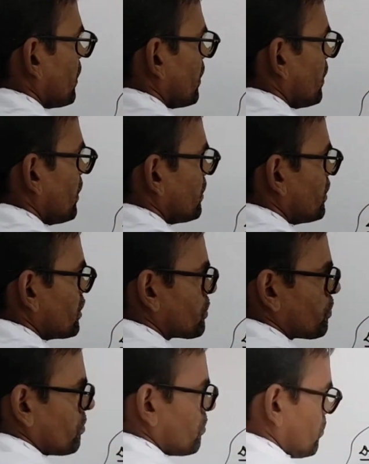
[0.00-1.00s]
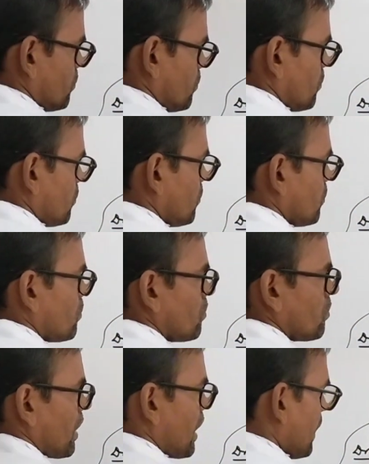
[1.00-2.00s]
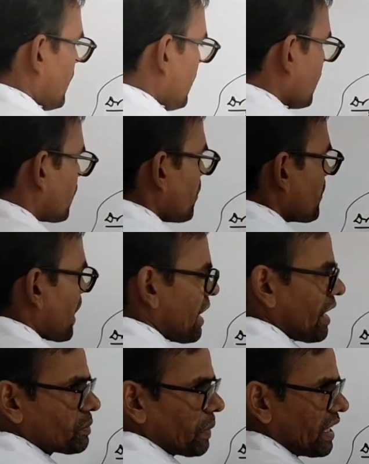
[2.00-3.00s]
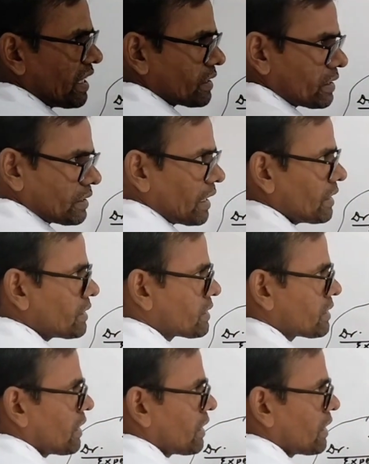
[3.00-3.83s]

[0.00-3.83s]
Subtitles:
in this income and expenditure sides,